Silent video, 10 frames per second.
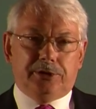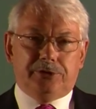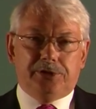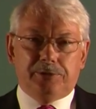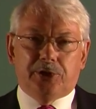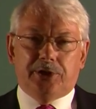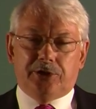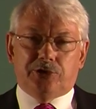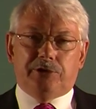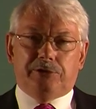and a deep
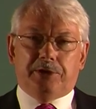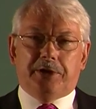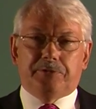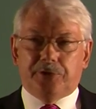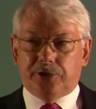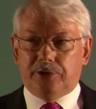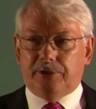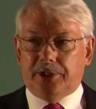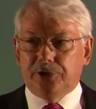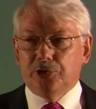connection into Africa
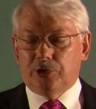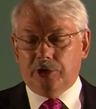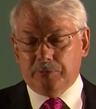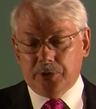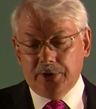and Europe.